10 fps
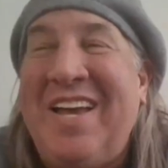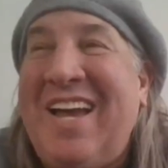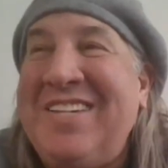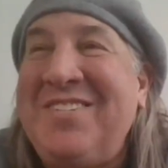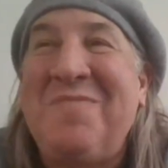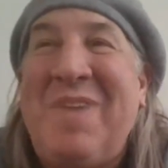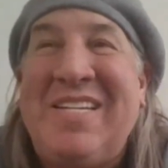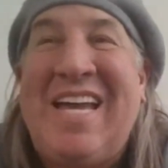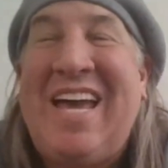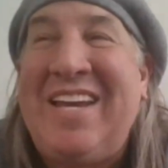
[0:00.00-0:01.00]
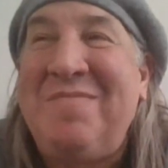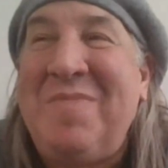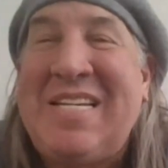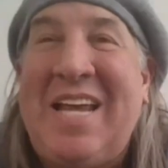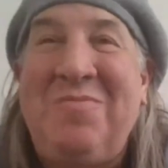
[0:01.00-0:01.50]
I, I, took my dad.
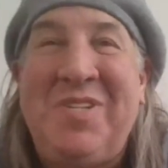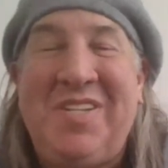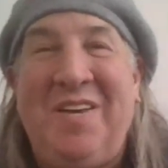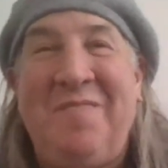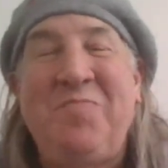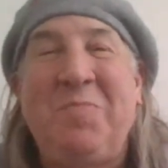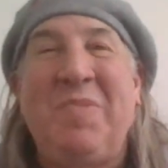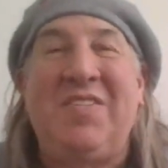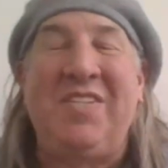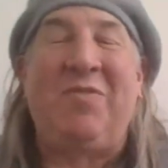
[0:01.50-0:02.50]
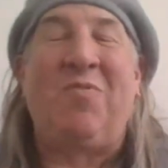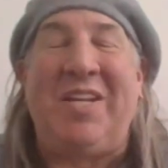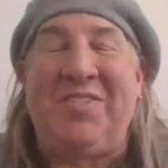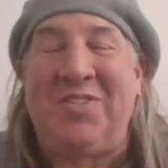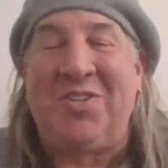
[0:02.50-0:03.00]
My dad was a civil
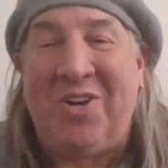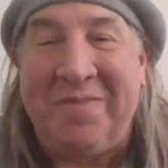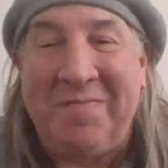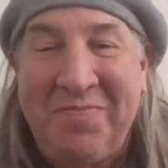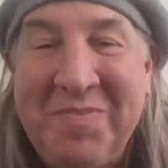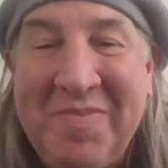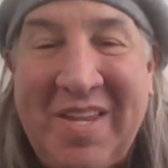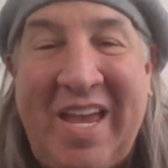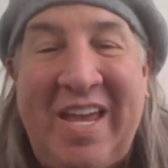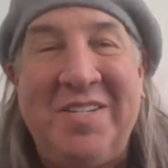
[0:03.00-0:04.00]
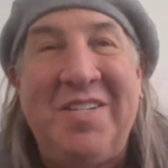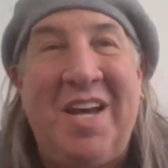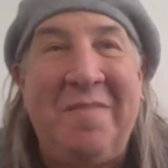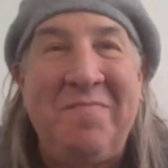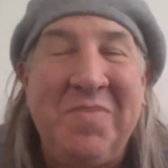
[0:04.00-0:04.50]
rights attorney, and
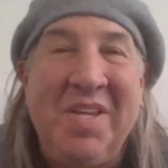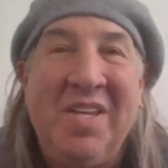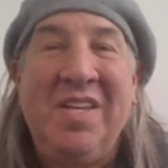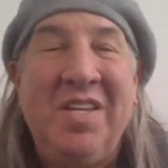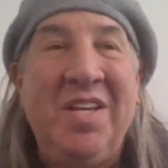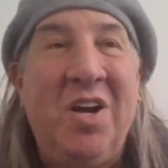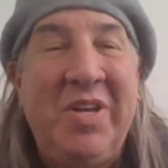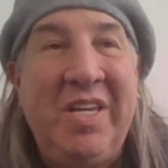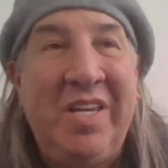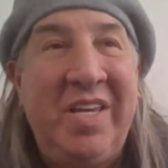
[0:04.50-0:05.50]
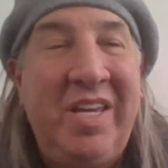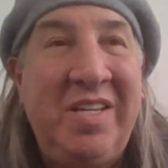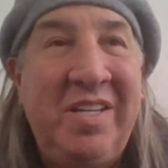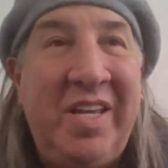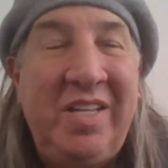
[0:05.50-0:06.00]
um, you know he
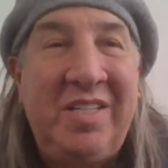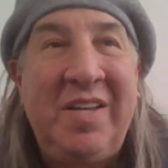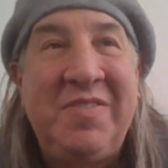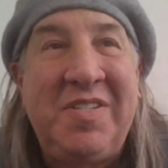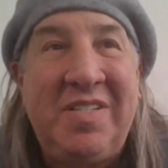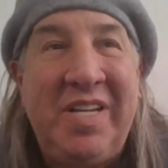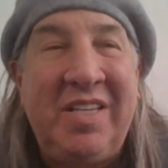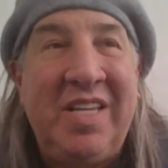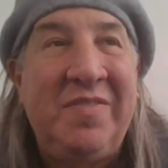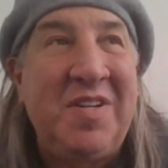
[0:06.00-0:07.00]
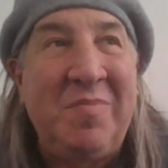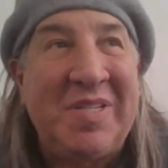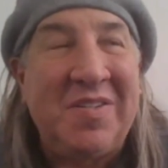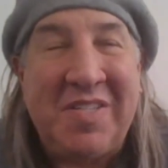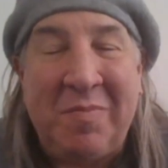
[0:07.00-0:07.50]
he he lived he lived in
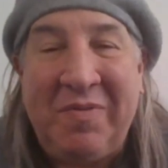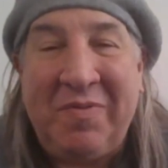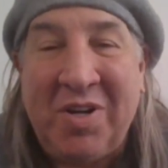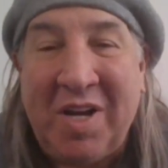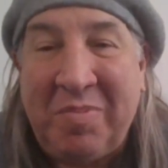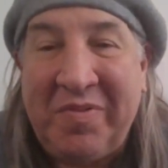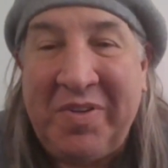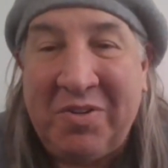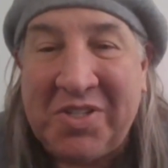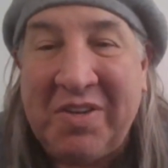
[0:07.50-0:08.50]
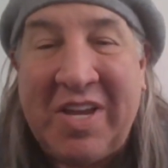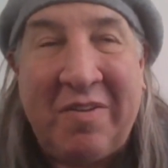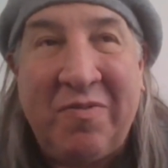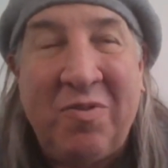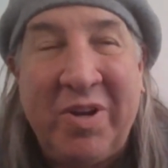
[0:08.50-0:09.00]
Mississippi for a couple of years, giving
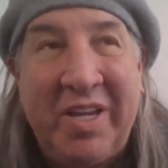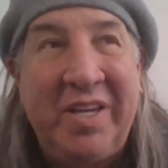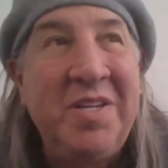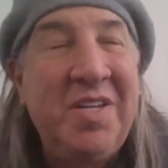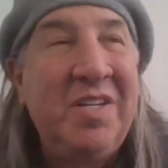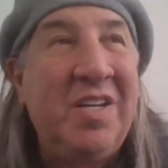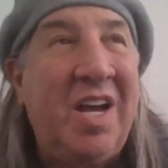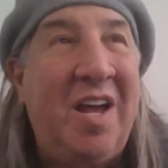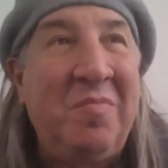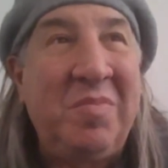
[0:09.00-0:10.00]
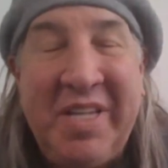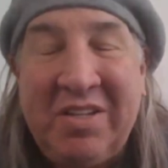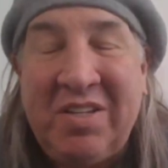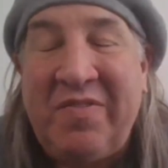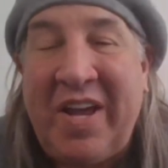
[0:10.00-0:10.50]
out free um,
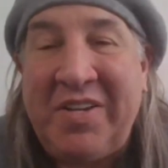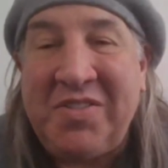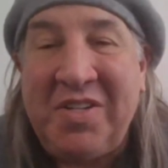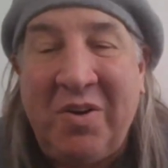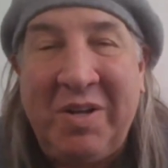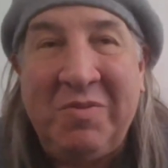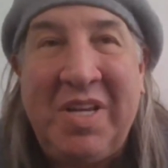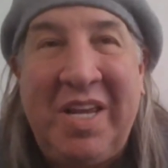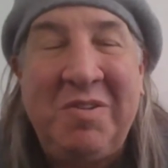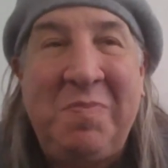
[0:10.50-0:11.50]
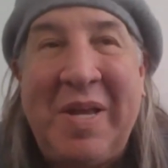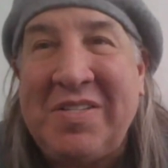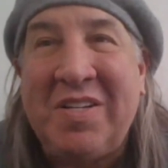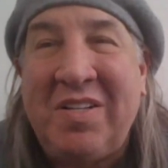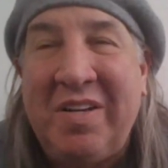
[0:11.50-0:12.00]
legal advice. You know he he was
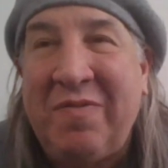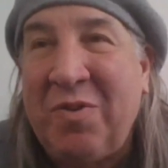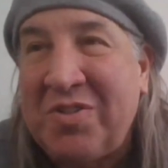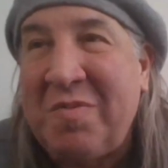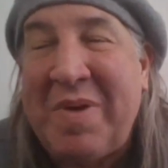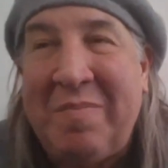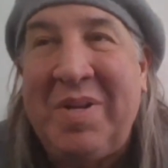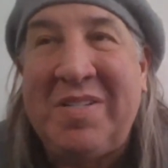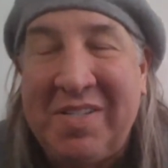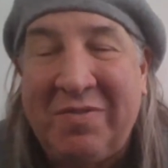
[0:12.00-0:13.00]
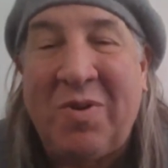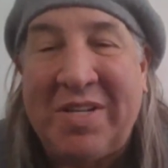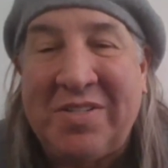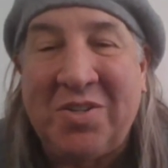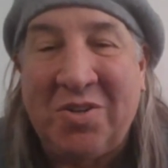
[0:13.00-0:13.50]
basically a First Amendment civil
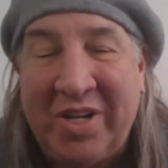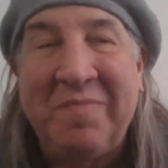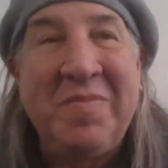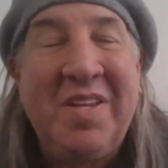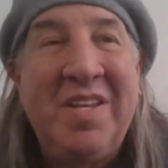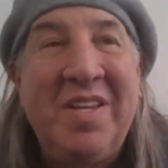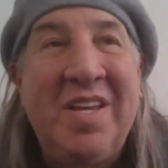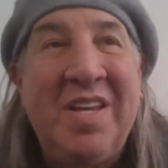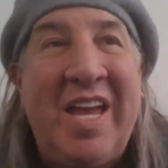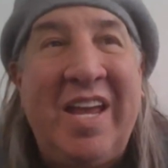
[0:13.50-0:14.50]
rights attorney. Okay.